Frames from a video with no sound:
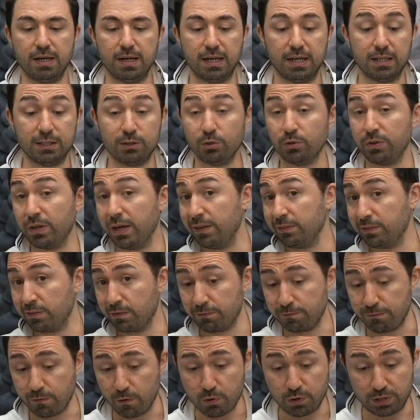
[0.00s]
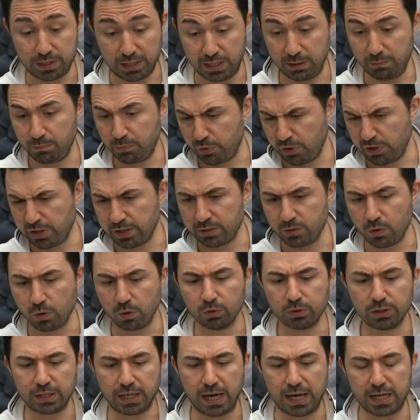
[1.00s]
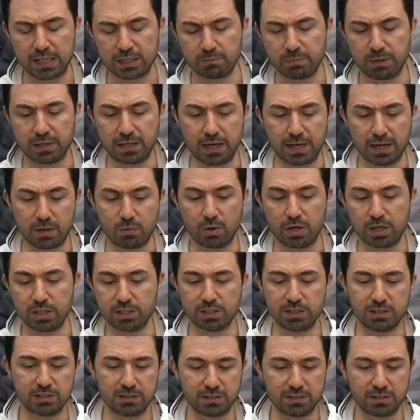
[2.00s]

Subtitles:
2014. Pretty old case, but anyways,